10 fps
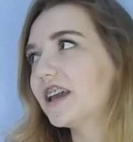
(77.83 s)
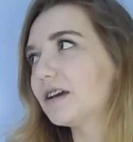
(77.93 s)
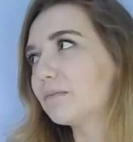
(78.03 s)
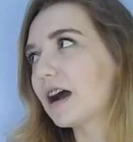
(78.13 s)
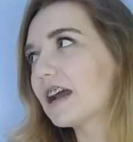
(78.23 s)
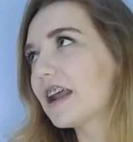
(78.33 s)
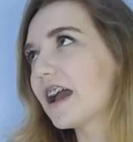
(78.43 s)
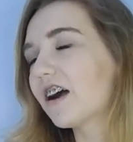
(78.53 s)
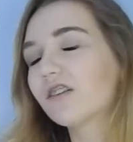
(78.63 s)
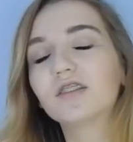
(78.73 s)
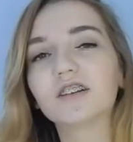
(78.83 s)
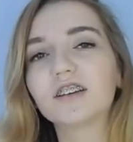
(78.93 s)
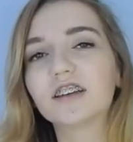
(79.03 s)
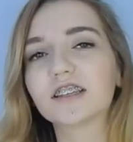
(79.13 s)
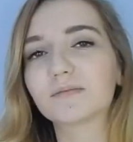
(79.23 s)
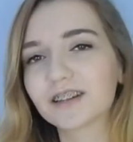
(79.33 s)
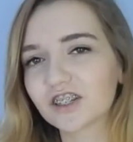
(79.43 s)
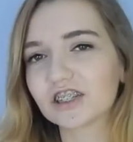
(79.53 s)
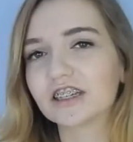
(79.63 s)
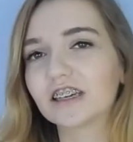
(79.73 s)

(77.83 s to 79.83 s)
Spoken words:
And by now, especially